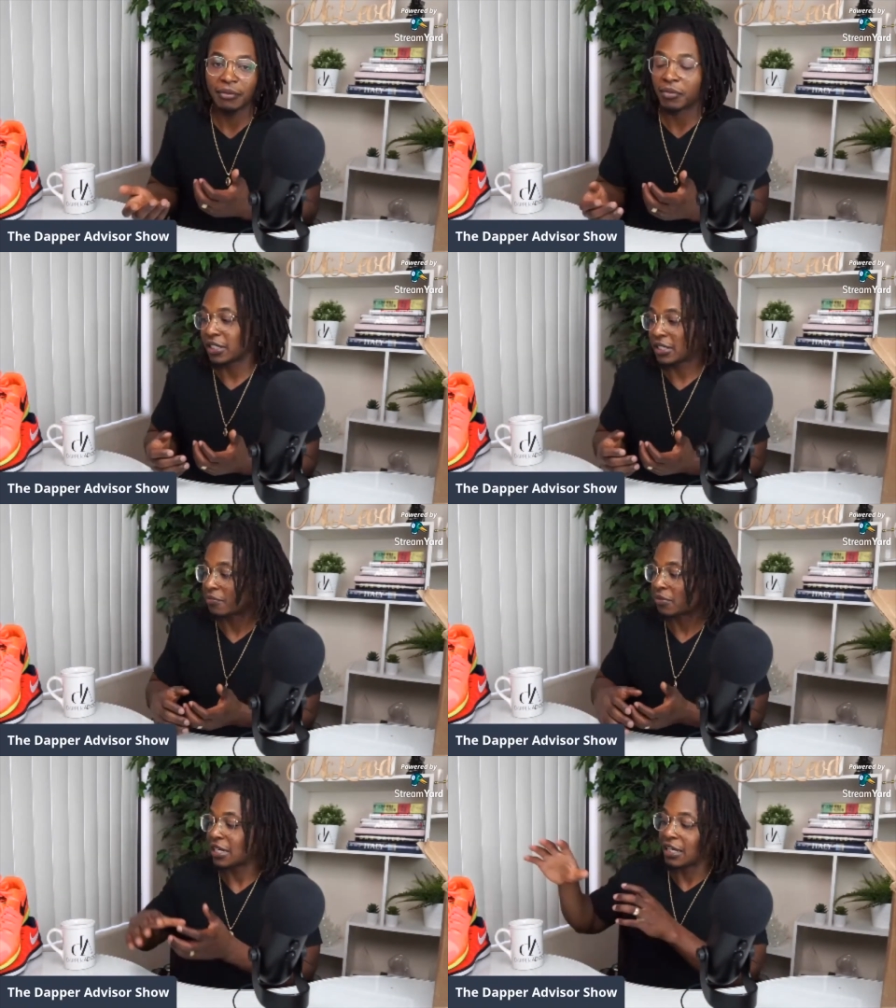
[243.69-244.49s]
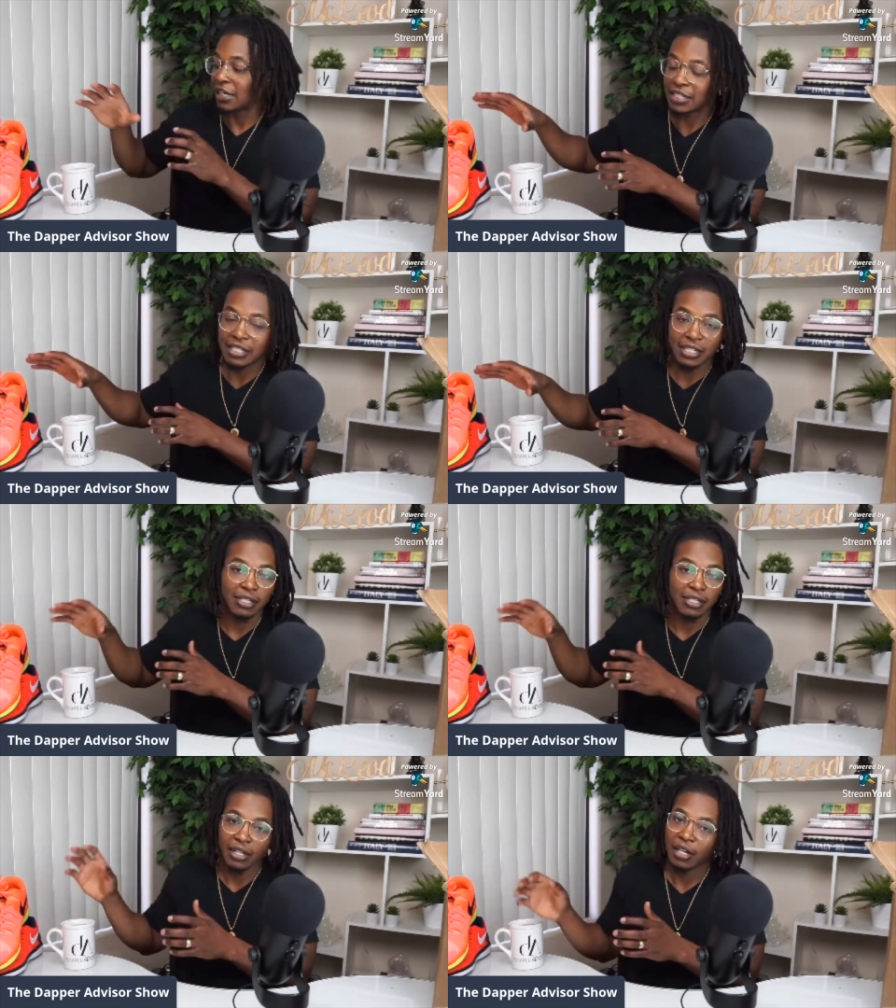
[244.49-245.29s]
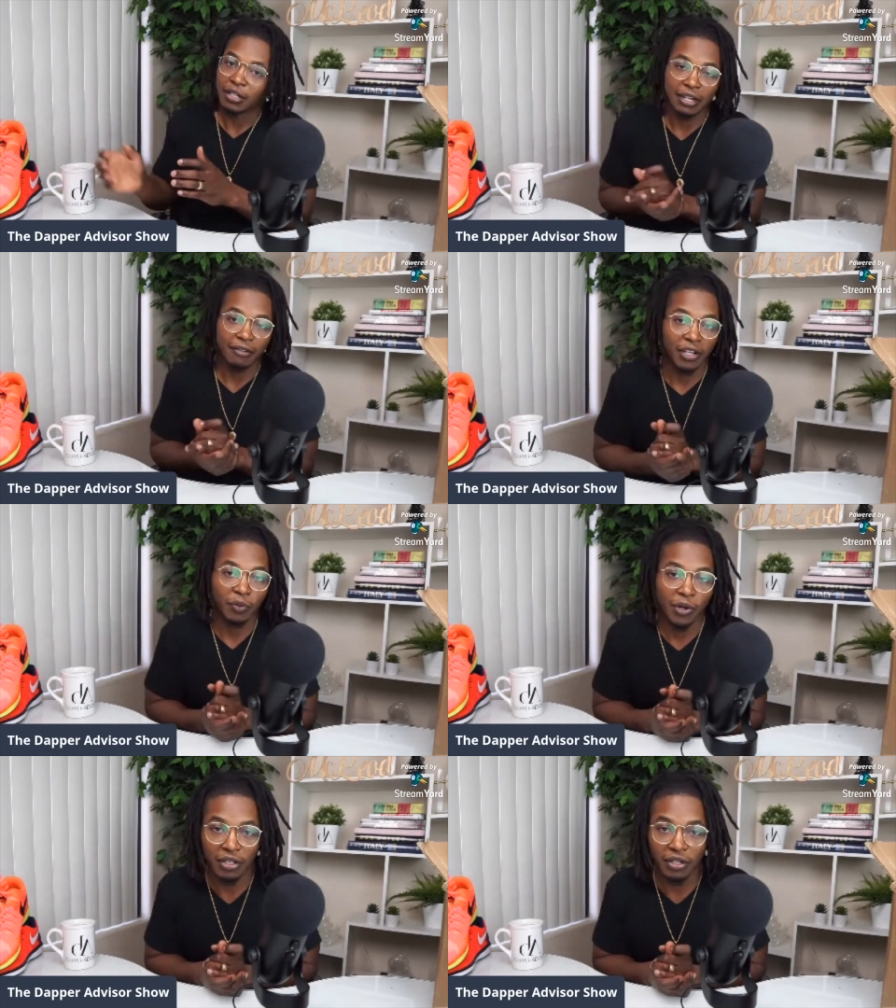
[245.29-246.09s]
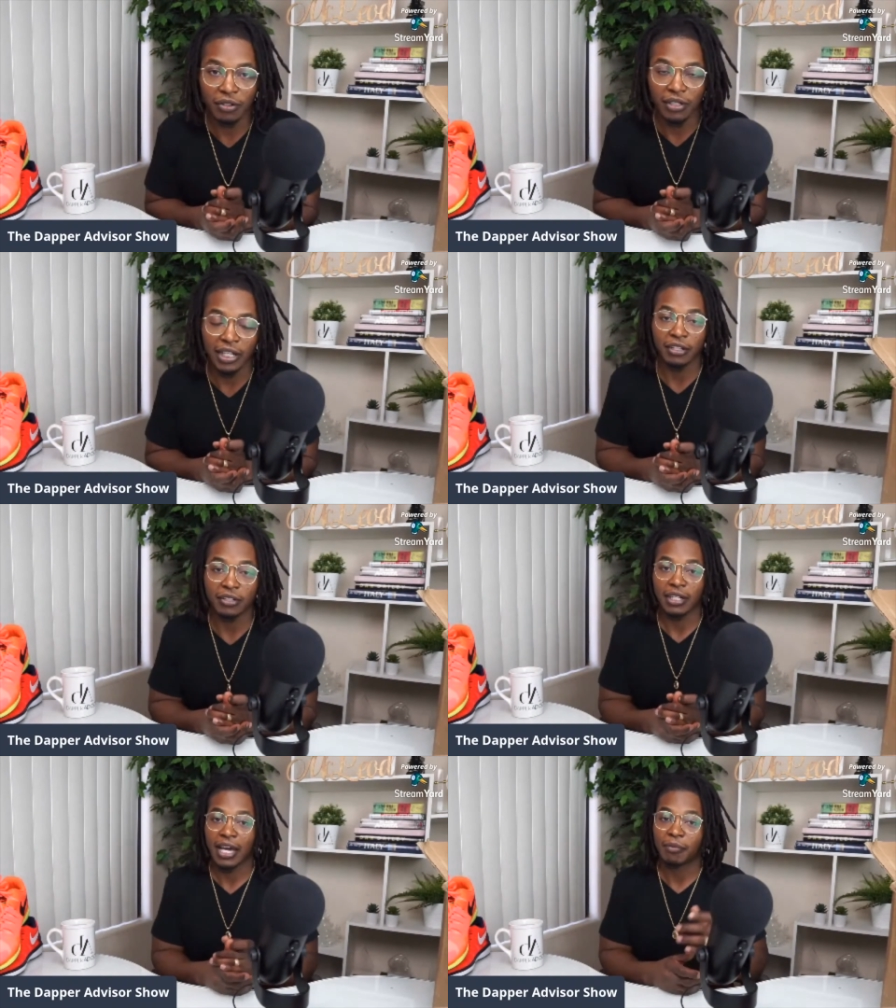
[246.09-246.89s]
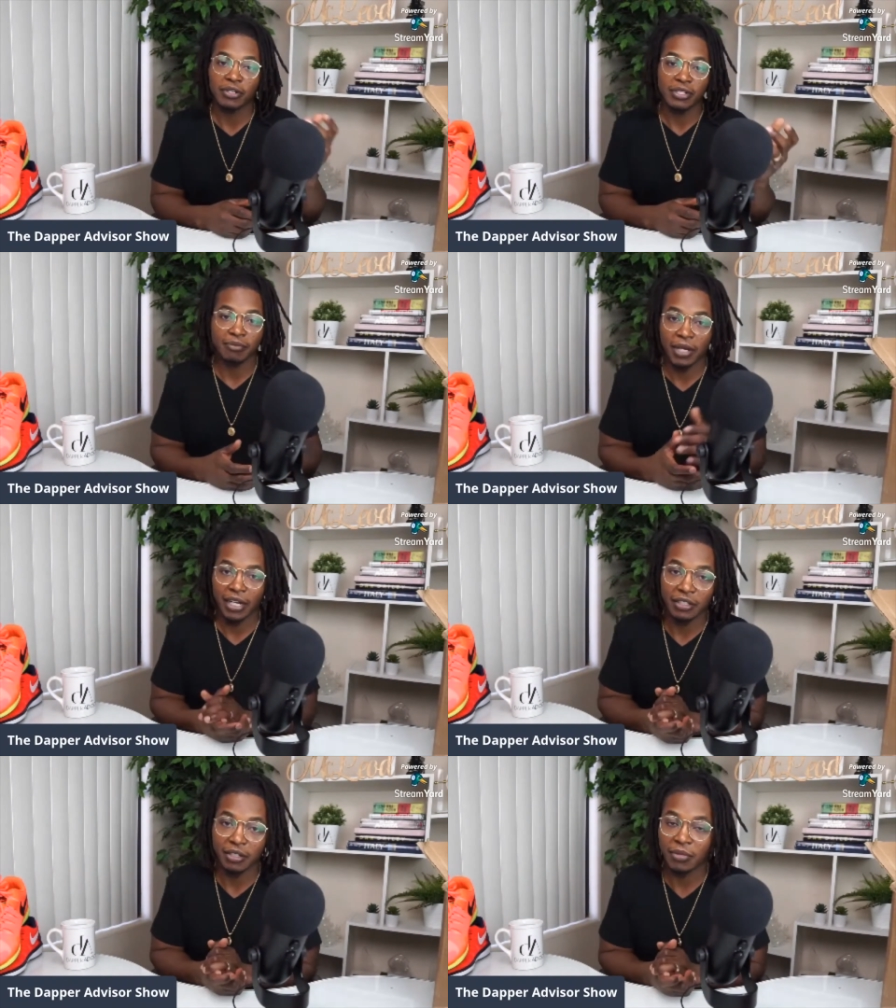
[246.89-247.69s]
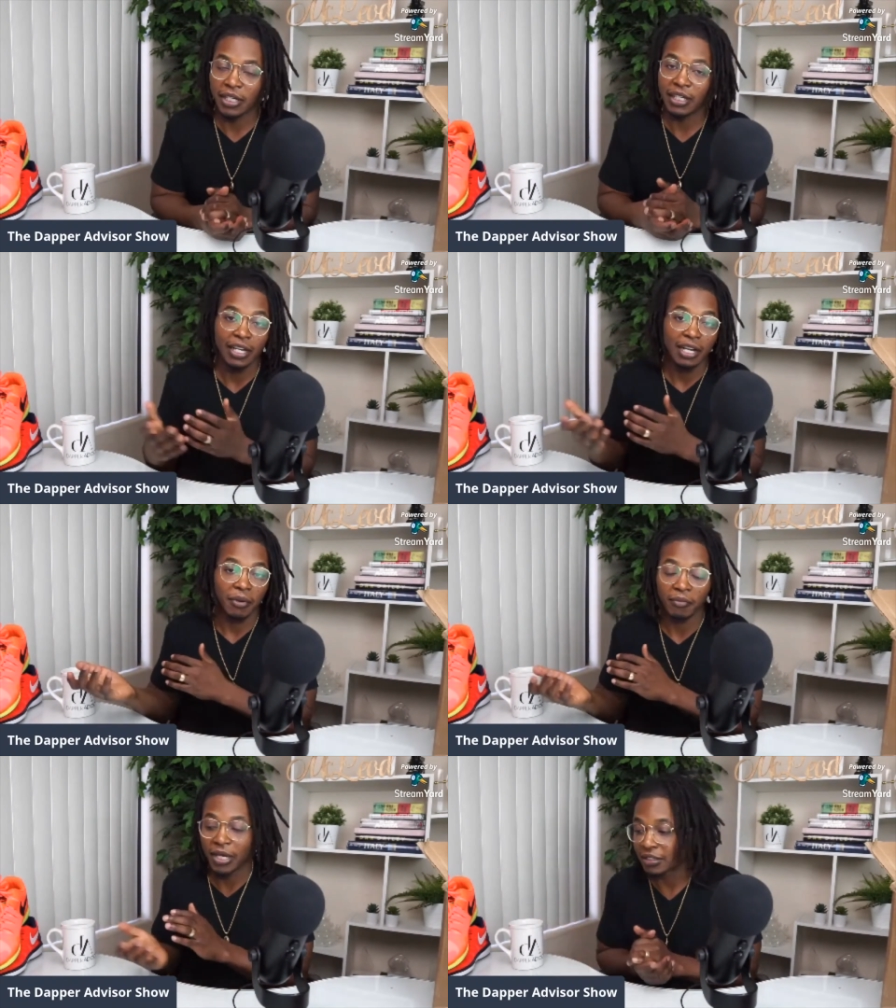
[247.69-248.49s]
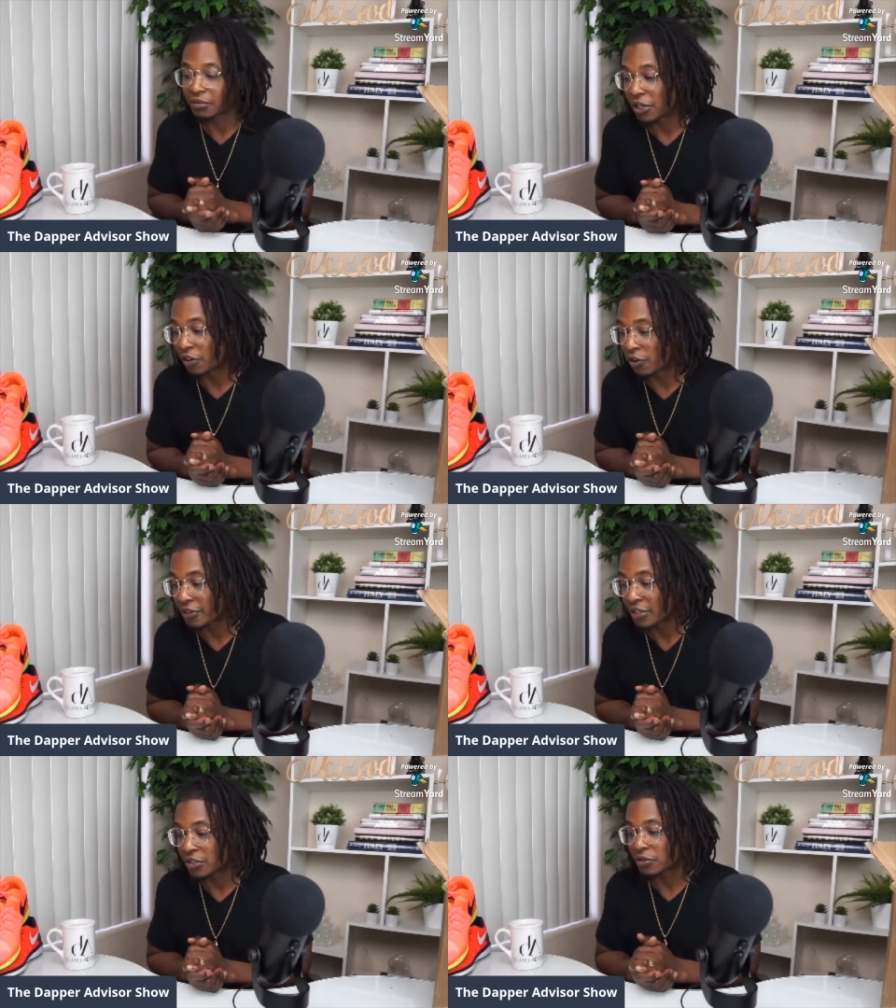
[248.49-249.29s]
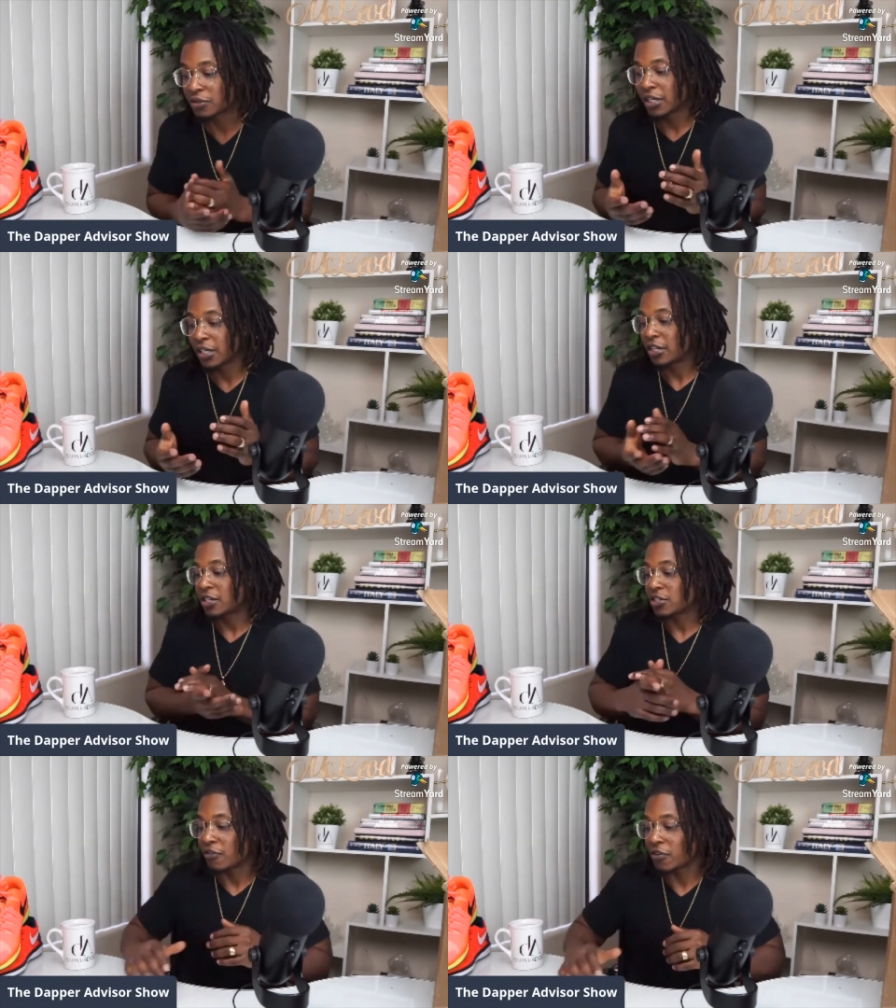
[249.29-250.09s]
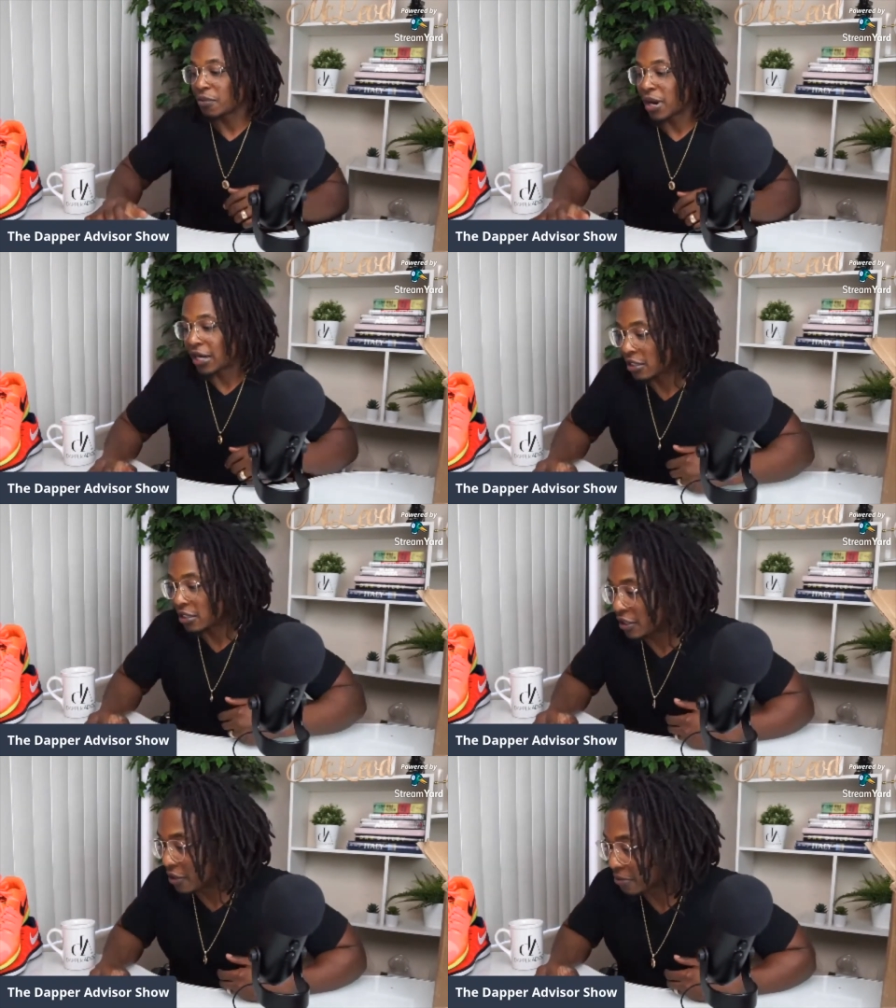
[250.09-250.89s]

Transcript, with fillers: But something like this is definitely worth it all day long. That person made a little money, and I'm gonna make some money off it too. So everybody's good.